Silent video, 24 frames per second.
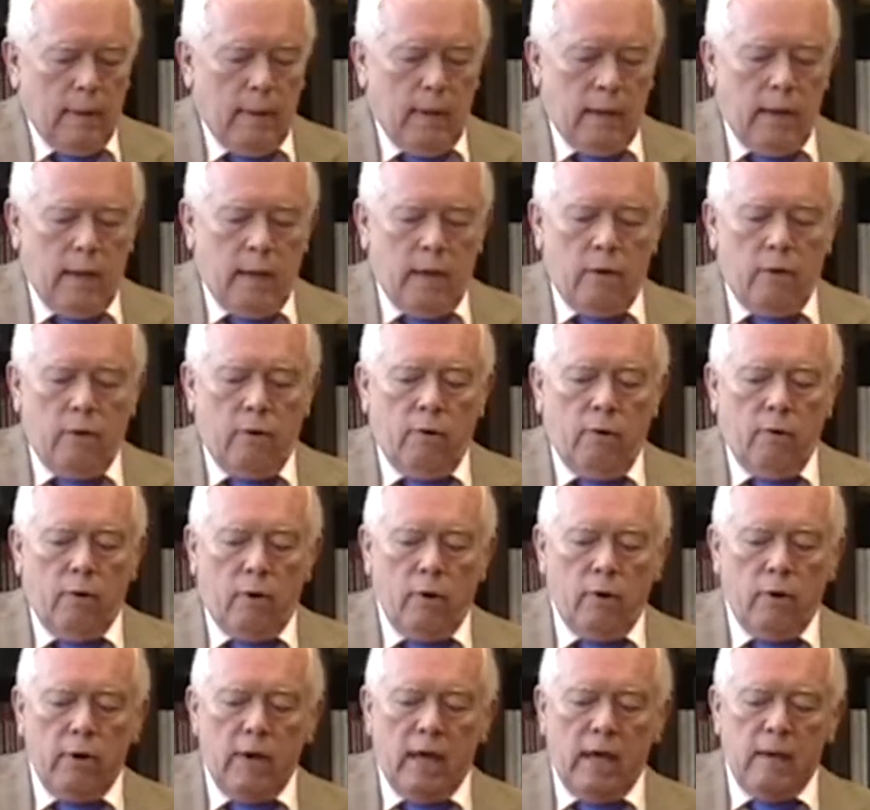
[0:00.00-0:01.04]
and
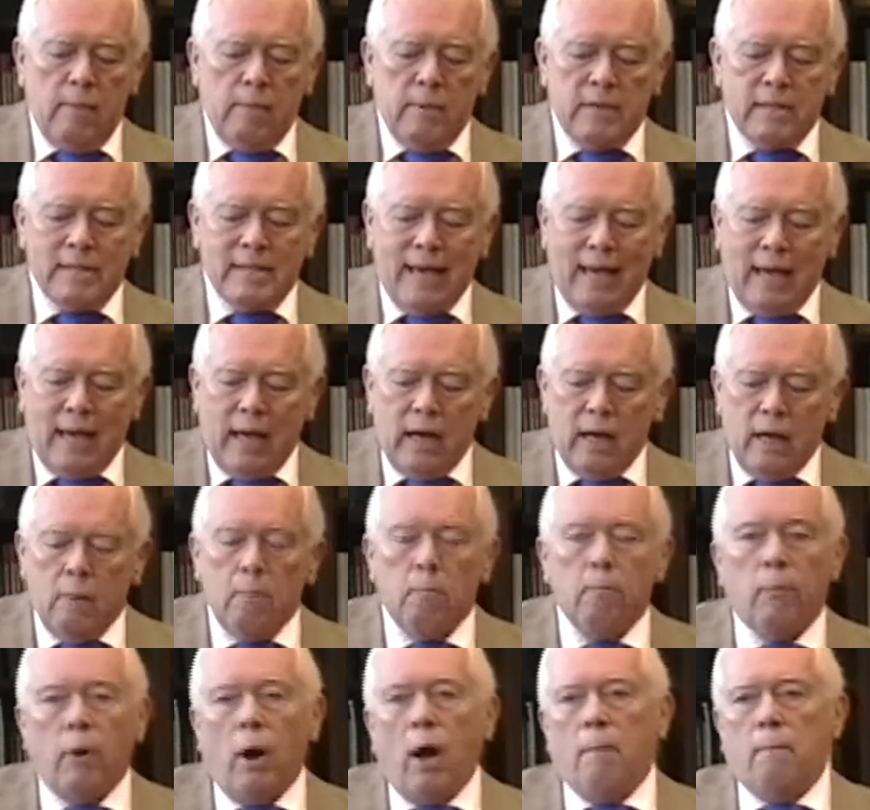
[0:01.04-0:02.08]
her name is Anna
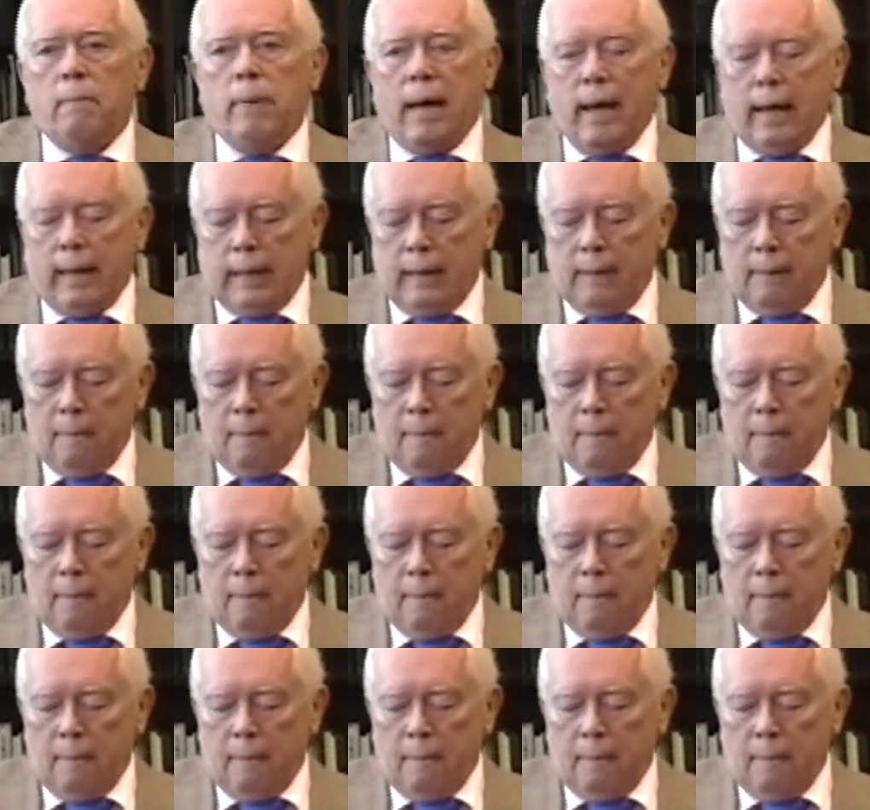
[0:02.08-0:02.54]
Brombach.